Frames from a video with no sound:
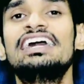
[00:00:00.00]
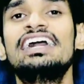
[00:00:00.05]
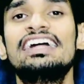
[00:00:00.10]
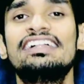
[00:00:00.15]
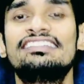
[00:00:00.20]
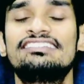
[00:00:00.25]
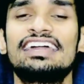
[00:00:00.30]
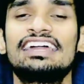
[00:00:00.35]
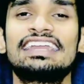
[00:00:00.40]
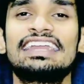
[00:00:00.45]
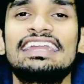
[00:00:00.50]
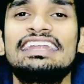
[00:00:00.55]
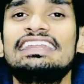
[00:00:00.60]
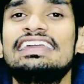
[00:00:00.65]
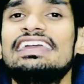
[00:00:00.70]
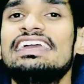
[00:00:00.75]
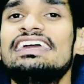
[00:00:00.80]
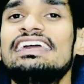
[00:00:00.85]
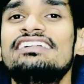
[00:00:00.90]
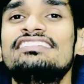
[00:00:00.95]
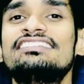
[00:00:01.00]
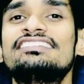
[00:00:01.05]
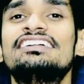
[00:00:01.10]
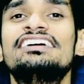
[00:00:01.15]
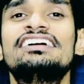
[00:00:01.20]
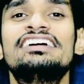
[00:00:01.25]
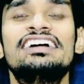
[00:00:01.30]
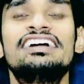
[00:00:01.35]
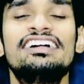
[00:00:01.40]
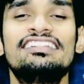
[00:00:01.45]
Second is
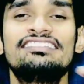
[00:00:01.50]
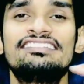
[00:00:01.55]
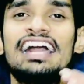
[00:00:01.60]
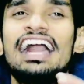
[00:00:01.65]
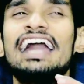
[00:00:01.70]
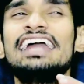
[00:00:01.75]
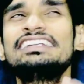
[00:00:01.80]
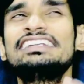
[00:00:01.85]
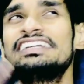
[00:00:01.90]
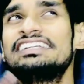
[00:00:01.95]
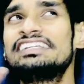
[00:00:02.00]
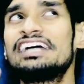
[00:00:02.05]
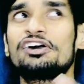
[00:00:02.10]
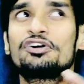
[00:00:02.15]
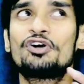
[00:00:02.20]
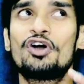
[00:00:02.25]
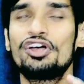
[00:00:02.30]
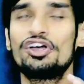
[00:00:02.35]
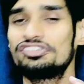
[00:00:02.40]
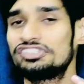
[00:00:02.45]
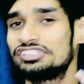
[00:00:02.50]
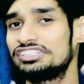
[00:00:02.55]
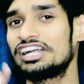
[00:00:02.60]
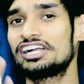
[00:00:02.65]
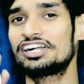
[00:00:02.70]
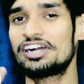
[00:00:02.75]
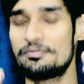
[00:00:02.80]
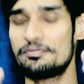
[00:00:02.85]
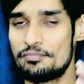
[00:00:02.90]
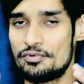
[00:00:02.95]
sin theta cos theta
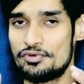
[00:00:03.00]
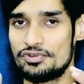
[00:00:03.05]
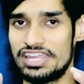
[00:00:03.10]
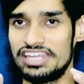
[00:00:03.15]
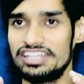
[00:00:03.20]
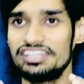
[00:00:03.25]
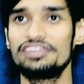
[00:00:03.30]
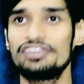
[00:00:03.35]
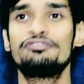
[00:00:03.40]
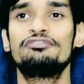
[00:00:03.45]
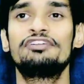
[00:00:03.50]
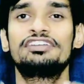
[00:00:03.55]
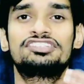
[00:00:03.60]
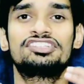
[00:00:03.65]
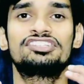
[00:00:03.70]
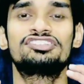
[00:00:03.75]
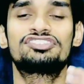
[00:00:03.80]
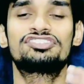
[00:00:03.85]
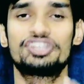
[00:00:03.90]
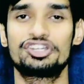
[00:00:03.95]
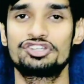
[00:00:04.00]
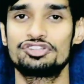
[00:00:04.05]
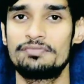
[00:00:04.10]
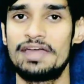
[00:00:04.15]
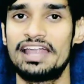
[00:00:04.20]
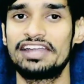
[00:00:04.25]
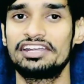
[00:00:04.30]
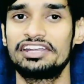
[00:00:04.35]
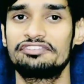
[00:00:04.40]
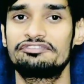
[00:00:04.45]
component, which is
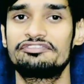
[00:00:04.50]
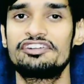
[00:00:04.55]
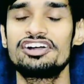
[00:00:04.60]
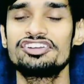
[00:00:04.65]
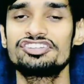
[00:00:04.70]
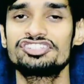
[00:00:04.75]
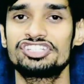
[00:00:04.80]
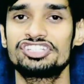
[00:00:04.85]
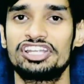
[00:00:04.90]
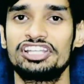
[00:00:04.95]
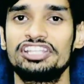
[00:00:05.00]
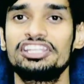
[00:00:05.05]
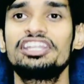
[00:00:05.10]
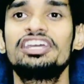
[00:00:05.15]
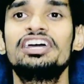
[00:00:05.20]
trigonometric function,